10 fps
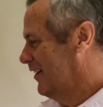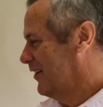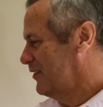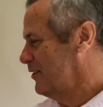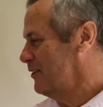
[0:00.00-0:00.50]

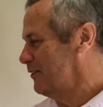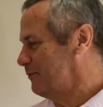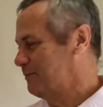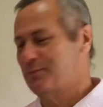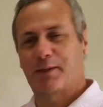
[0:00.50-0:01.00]

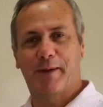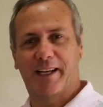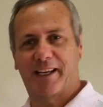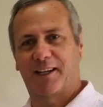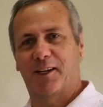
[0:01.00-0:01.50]
You'll be
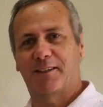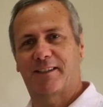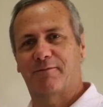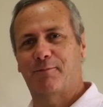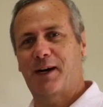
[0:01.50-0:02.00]
making lots
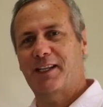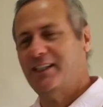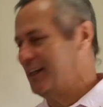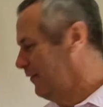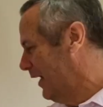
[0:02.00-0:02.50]
of money,
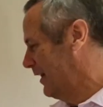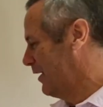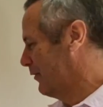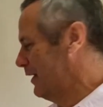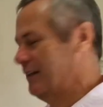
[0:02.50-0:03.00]
and in that
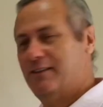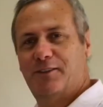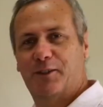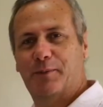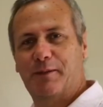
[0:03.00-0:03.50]
area,
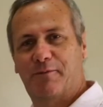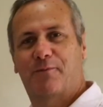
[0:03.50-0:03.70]
you'll be